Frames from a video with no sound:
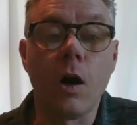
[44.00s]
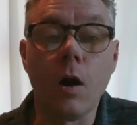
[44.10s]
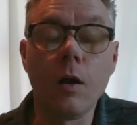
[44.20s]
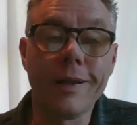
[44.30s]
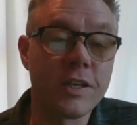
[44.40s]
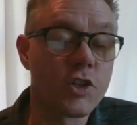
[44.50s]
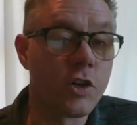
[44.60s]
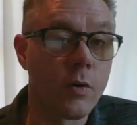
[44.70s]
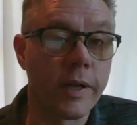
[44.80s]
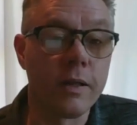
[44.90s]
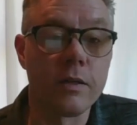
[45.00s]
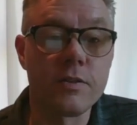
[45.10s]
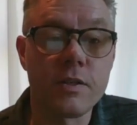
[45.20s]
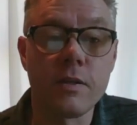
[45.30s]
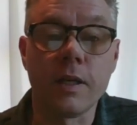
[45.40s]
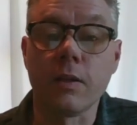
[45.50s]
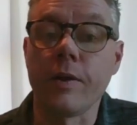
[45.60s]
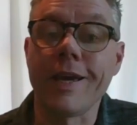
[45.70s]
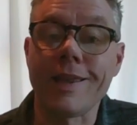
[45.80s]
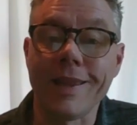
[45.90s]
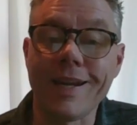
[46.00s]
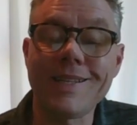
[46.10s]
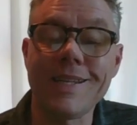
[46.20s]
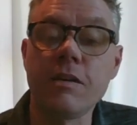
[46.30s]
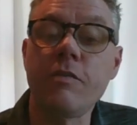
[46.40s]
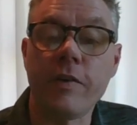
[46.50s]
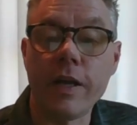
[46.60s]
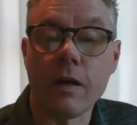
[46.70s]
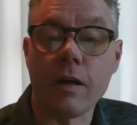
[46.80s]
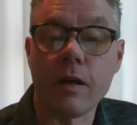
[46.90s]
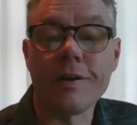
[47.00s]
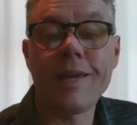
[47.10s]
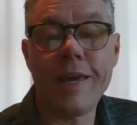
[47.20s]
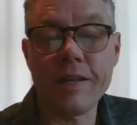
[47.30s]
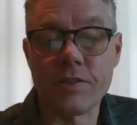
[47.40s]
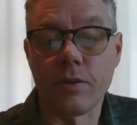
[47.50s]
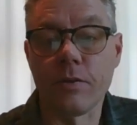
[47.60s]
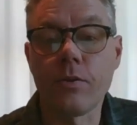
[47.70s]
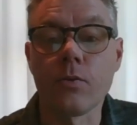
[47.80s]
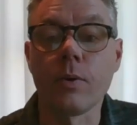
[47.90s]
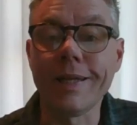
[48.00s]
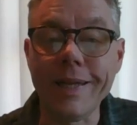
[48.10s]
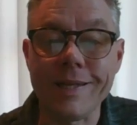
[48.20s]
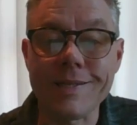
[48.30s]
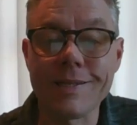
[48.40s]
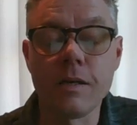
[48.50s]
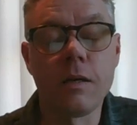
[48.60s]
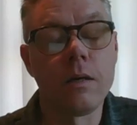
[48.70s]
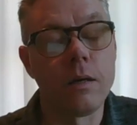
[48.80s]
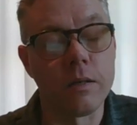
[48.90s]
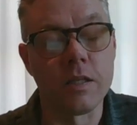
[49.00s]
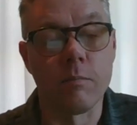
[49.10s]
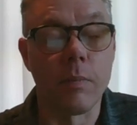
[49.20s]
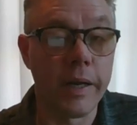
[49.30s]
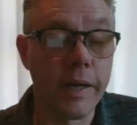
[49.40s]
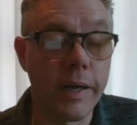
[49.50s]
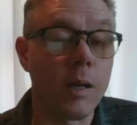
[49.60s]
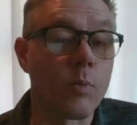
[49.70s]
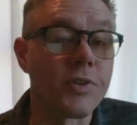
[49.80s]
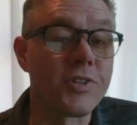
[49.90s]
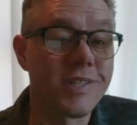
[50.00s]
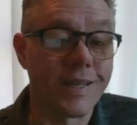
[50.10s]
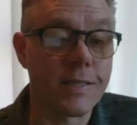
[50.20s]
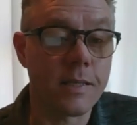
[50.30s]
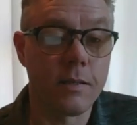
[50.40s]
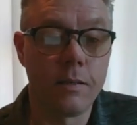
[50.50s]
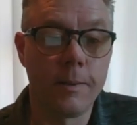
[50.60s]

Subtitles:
All extracurriculars, including athletics and fine arts, are canceled through at least until Monday, April 6th.